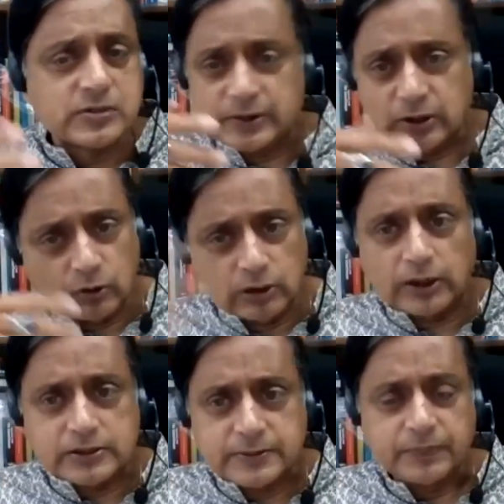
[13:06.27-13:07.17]
but the whole
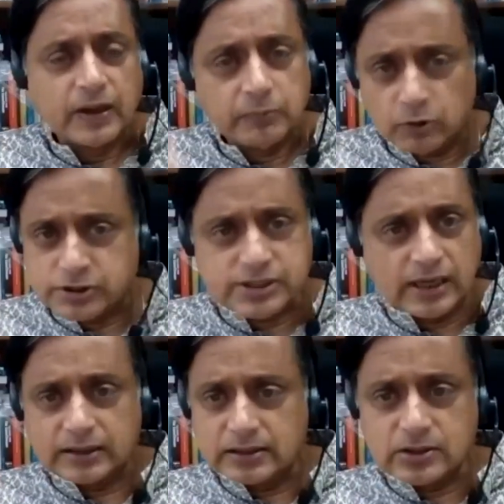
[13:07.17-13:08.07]
lot.
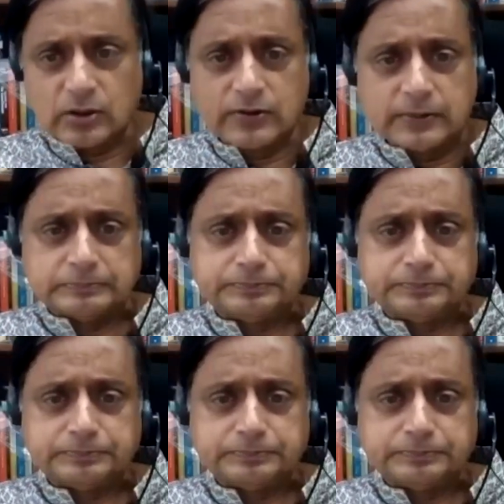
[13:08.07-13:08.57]
Motorcycles, all of them.